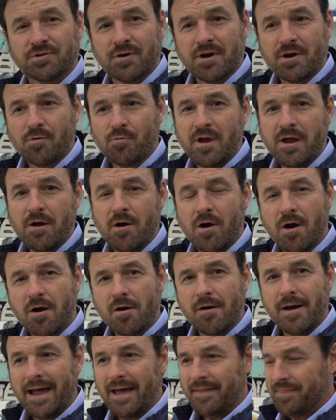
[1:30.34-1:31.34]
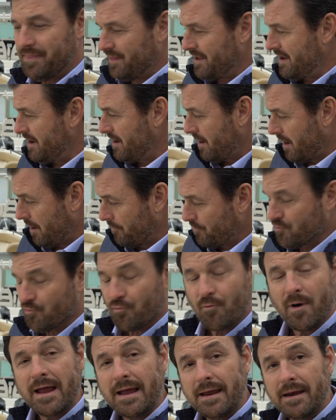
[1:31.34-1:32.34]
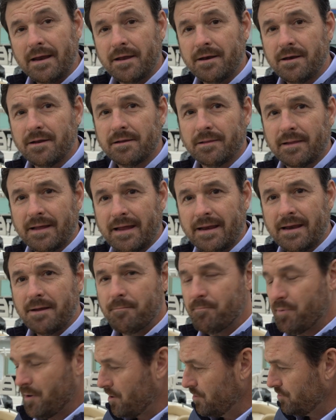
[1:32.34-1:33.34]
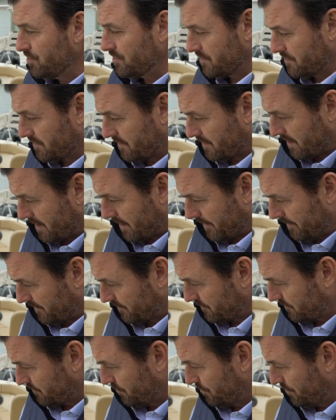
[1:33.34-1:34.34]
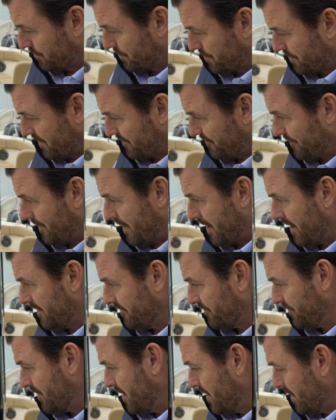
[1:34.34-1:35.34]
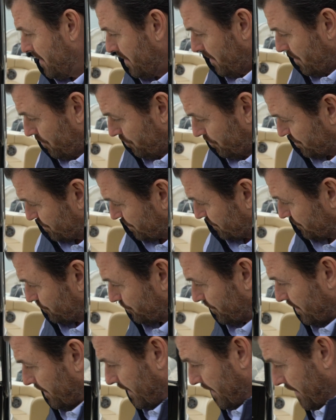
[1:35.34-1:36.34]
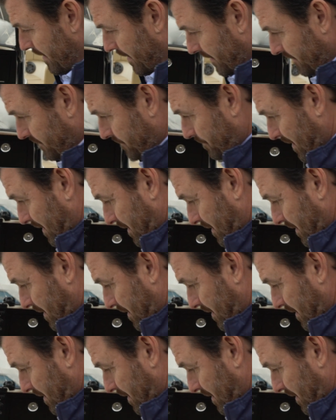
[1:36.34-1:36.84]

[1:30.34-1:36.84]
So here we are at the upgraded leaning post on this 235, which is really nice